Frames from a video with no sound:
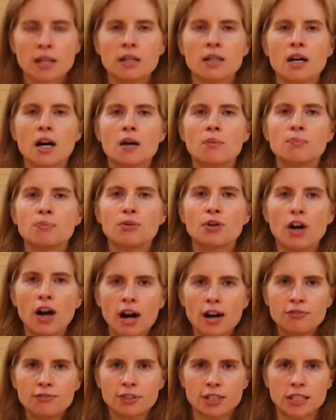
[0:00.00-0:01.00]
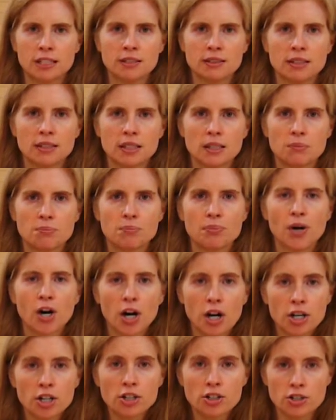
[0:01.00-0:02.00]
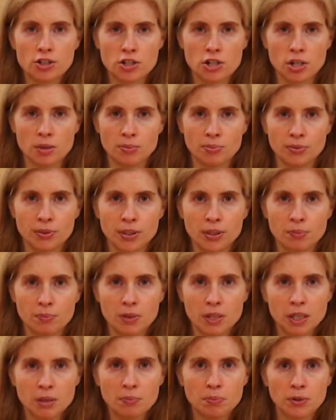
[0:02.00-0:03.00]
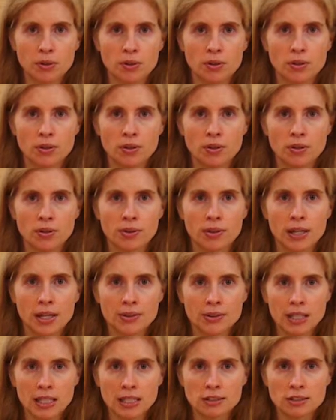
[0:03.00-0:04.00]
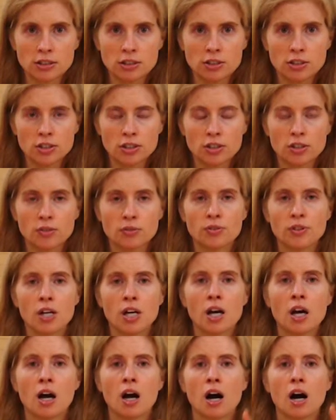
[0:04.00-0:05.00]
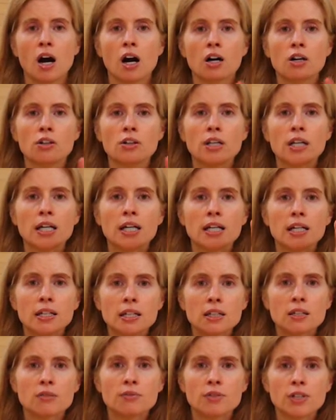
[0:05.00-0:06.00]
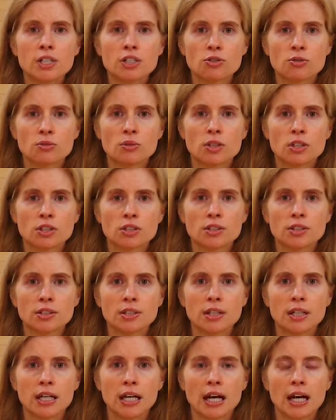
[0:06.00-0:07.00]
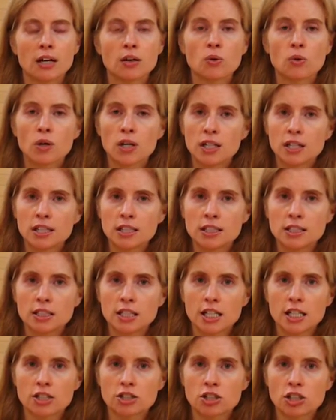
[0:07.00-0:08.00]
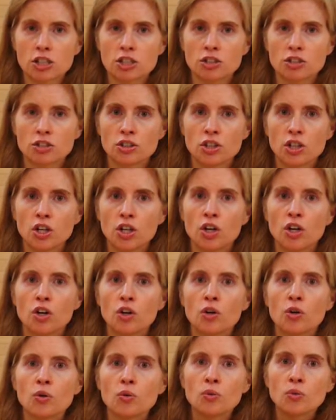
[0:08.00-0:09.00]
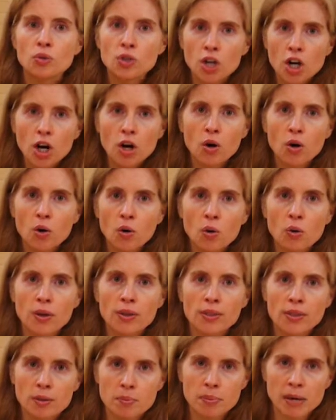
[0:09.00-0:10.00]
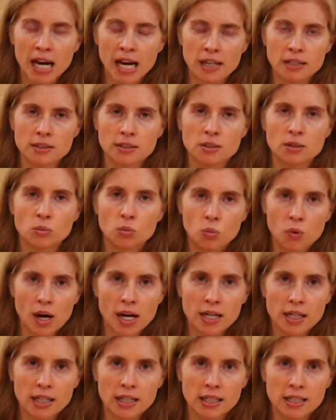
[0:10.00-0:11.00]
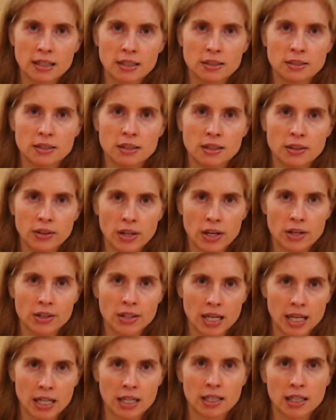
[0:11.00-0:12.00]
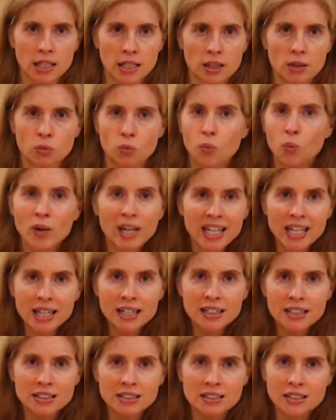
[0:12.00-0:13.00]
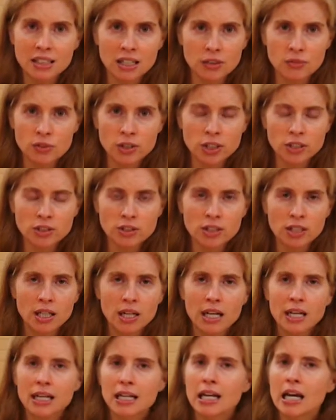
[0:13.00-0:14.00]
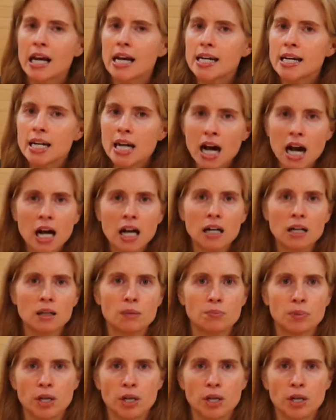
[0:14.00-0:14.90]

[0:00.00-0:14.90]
Nonprofits, in partnership with the people that they serve, are the individuals and organizations who know the best what it is that they need. We as givers cannot